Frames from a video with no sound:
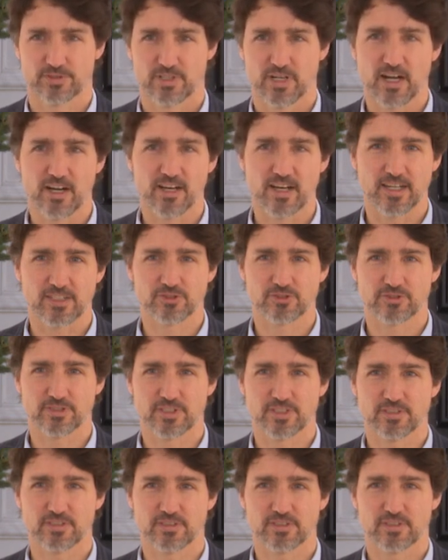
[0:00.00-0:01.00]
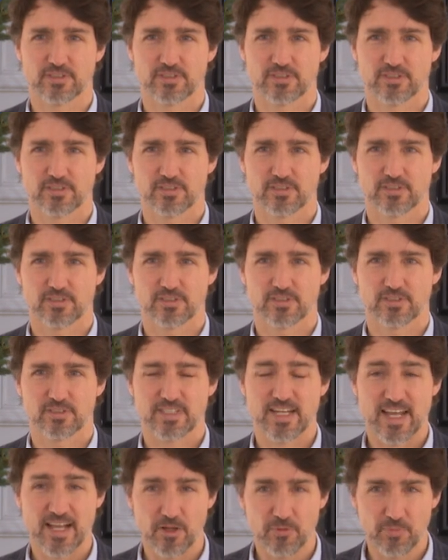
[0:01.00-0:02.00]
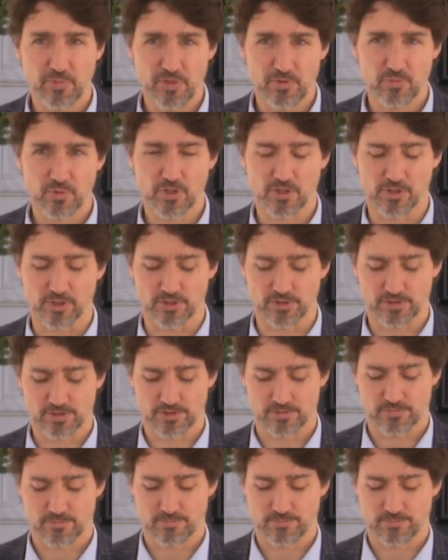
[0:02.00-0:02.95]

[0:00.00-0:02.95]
our country? To help the world.